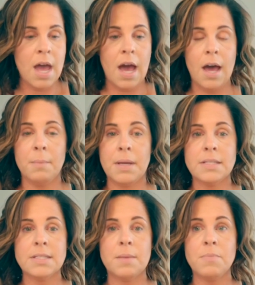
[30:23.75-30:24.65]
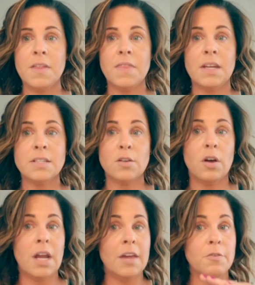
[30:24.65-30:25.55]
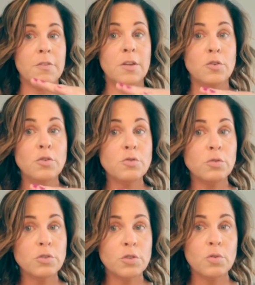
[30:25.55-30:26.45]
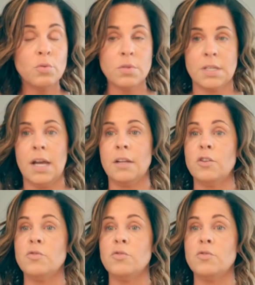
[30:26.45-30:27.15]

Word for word: um, and something that is on either the neutral to cool side.